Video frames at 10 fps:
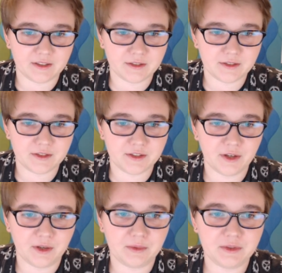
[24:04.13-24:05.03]

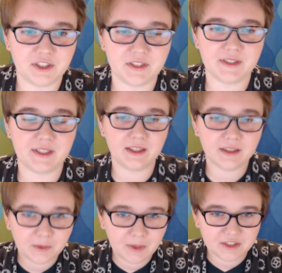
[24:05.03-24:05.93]
so just seeing
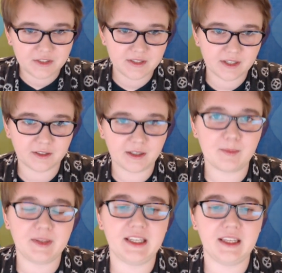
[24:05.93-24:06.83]
the questions that are
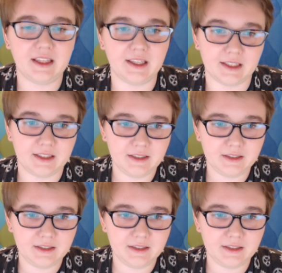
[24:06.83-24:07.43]
coming in.